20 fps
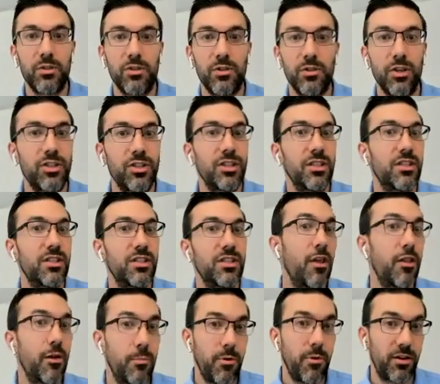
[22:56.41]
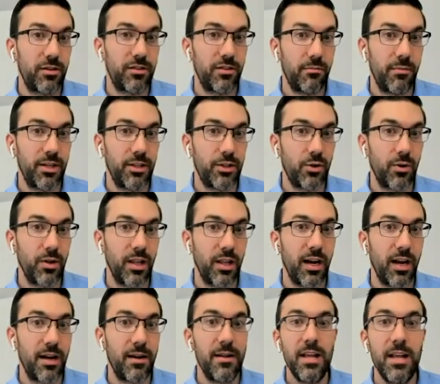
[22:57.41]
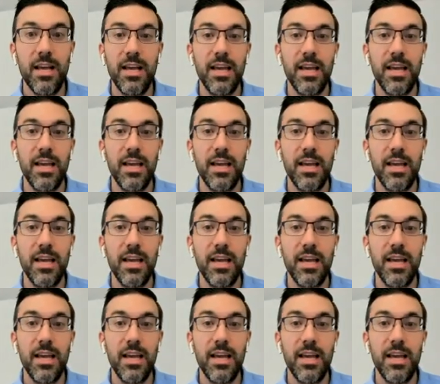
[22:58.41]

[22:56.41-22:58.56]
restrictions than other parts of Metro Atlanta.